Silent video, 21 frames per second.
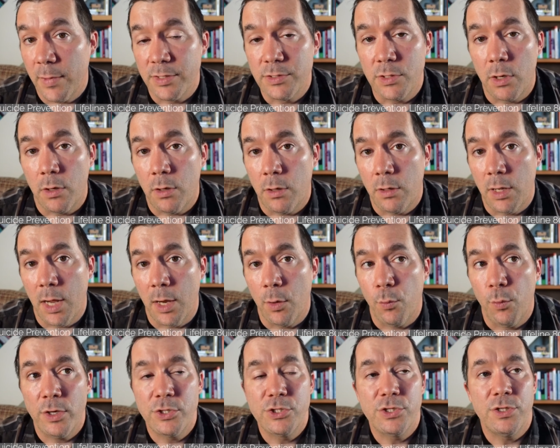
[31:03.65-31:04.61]
That's all. I
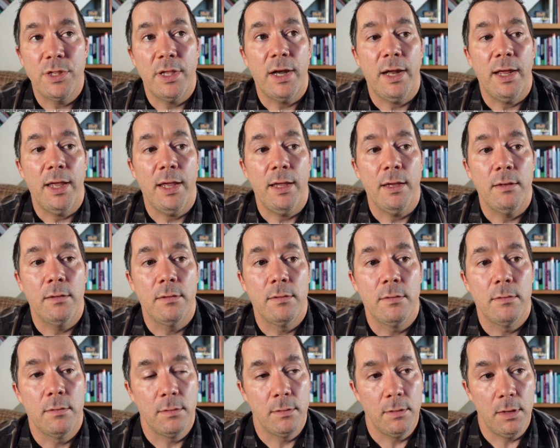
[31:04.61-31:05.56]
wish that I
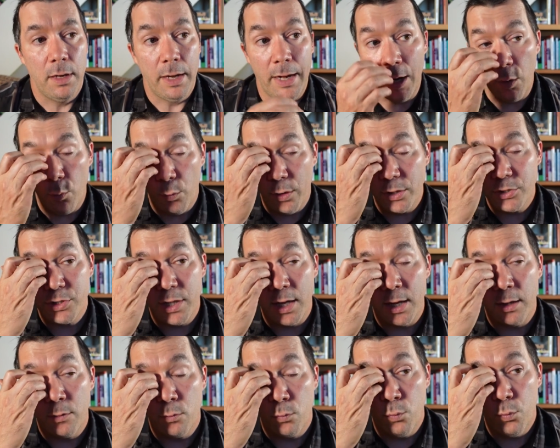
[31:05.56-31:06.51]
wish
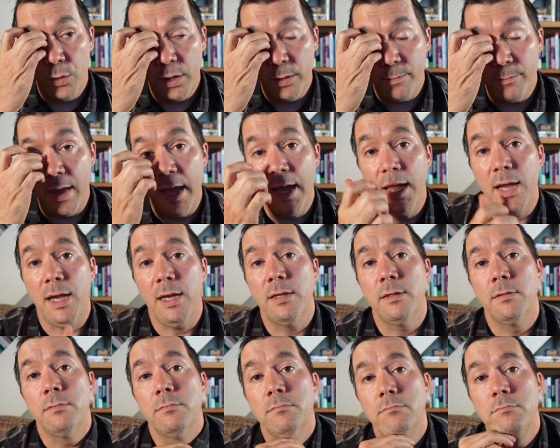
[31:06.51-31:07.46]
that we
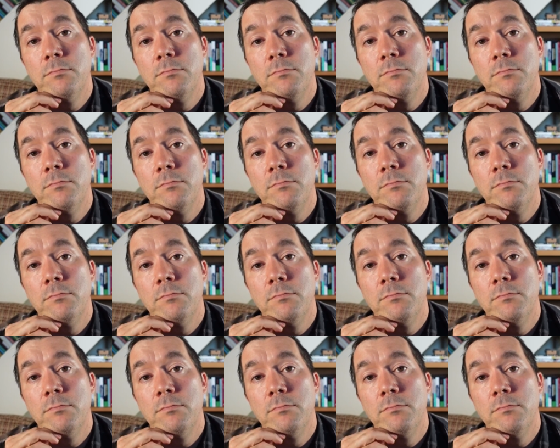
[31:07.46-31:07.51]
made,